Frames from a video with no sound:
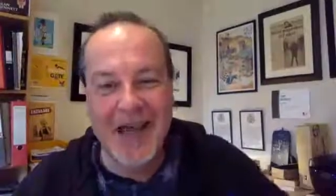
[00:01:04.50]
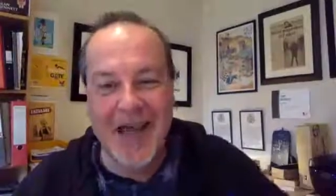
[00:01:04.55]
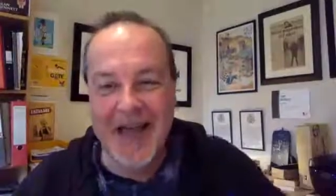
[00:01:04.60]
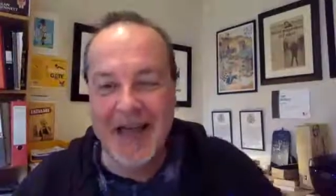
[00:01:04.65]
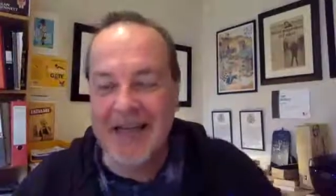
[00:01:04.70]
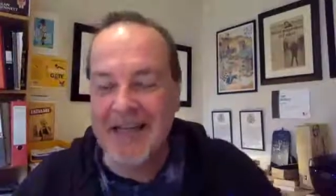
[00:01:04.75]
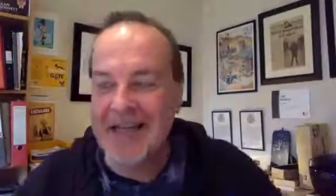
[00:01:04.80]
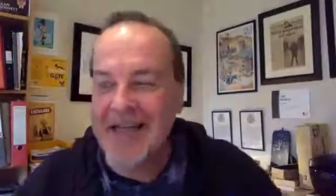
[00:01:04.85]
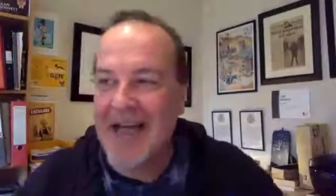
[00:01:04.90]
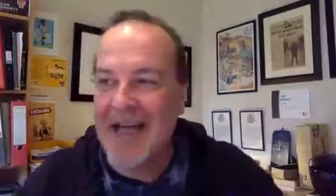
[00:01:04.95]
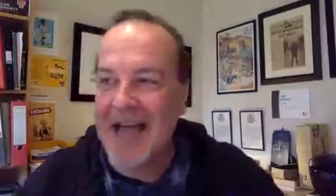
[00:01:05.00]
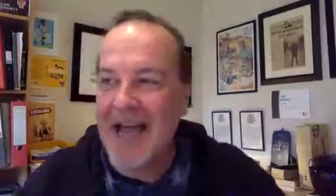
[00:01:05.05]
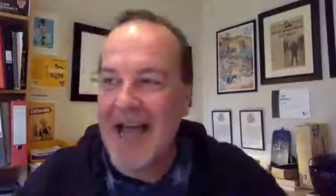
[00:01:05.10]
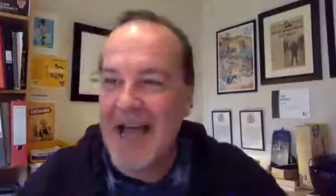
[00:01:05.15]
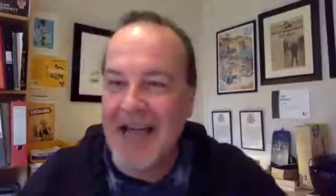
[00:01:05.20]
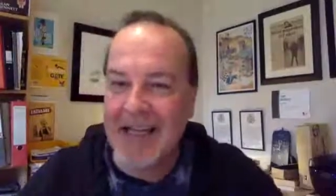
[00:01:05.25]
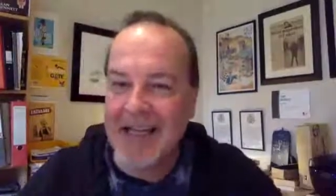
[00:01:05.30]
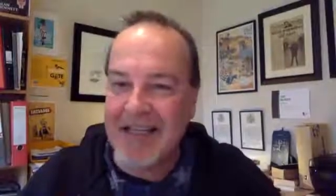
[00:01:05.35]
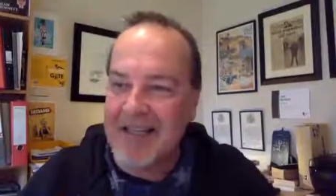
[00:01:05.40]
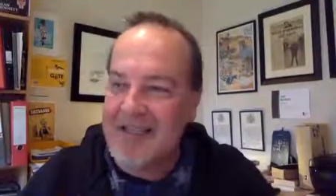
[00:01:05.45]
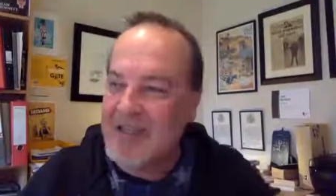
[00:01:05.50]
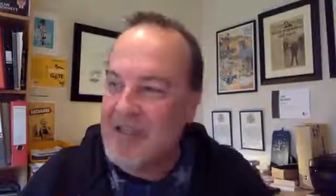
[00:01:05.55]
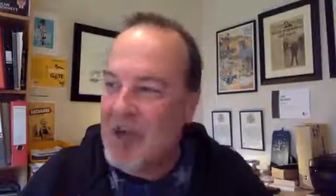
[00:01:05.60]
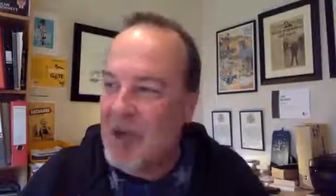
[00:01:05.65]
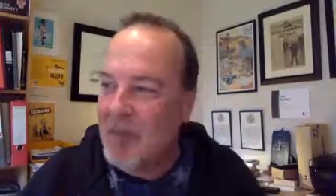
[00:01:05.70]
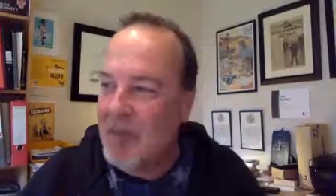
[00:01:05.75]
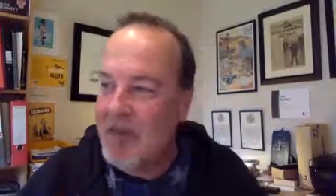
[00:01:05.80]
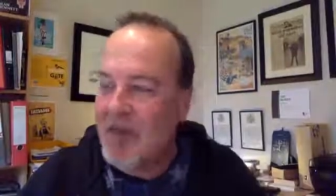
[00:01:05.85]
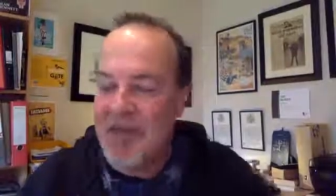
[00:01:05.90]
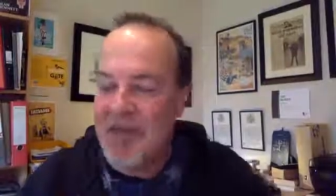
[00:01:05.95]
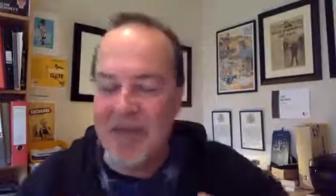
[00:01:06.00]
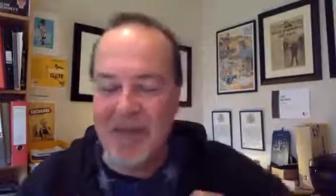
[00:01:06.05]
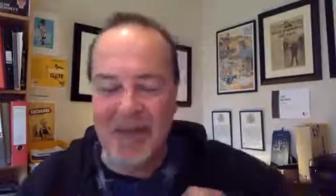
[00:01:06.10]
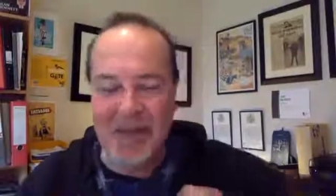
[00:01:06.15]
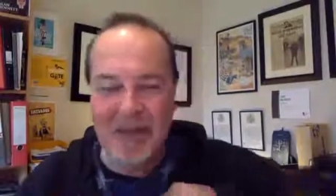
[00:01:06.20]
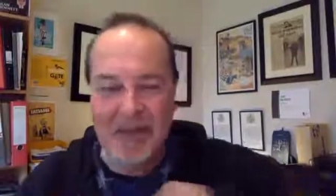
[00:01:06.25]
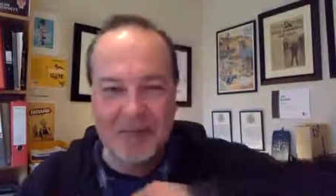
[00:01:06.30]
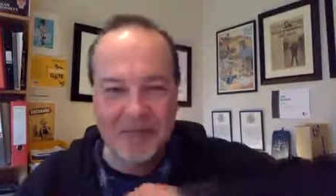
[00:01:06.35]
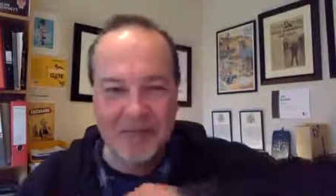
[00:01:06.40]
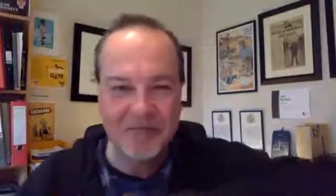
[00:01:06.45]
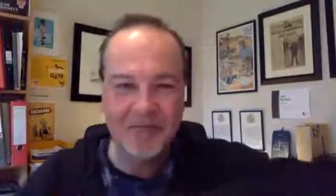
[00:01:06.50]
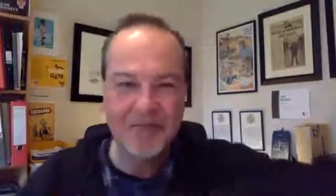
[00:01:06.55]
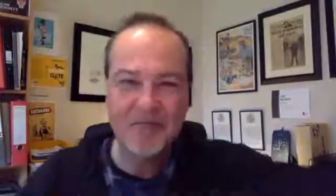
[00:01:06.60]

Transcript: and I'll stop in the middle